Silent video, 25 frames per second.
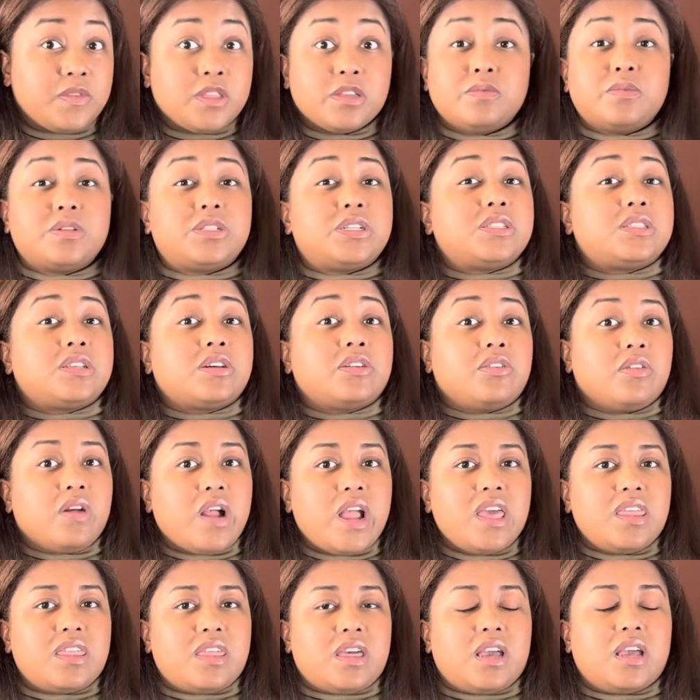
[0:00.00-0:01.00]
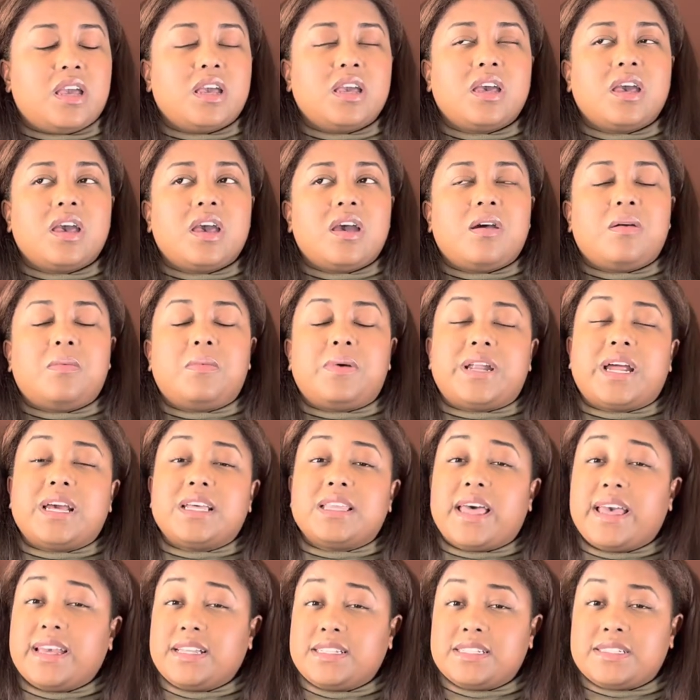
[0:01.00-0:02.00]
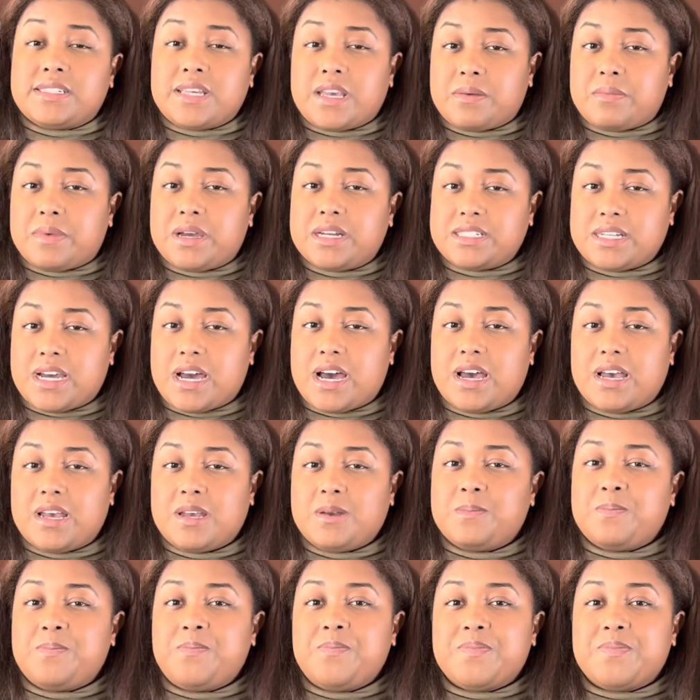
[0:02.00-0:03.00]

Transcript: which is a great thing, but I like to take my time